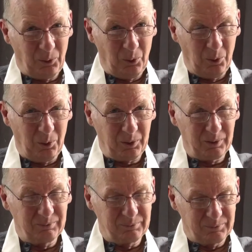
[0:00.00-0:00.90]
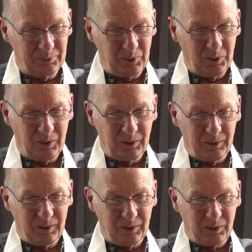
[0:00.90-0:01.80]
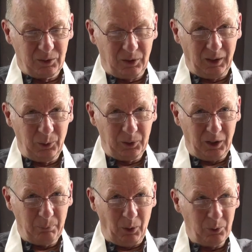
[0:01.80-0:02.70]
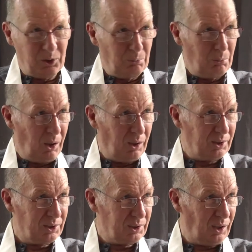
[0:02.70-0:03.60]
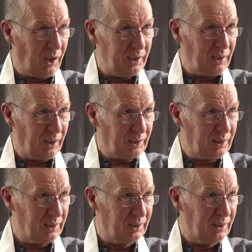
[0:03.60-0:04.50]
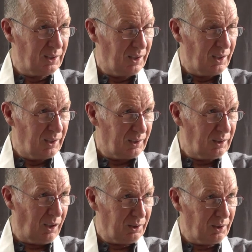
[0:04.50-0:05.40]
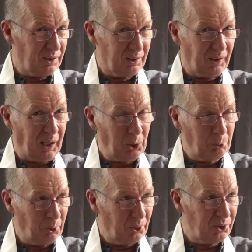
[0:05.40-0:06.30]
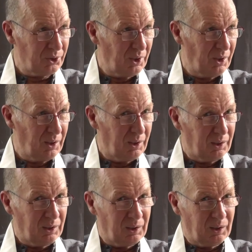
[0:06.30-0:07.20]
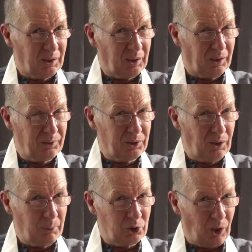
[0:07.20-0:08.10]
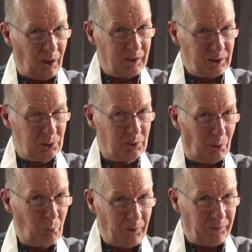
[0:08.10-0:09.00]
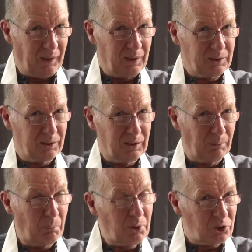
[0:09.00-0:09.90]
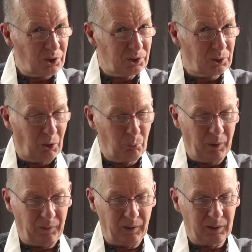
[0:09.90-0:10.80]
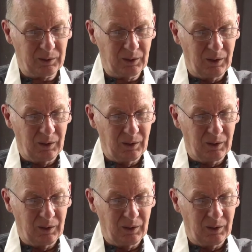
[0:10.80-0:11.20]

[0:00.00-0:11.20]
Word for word: or Trilokya Bauddha Mahasahayak Gana, the helpers, and the Dhammacharis who come with that, and the Dhammamitras who come with that.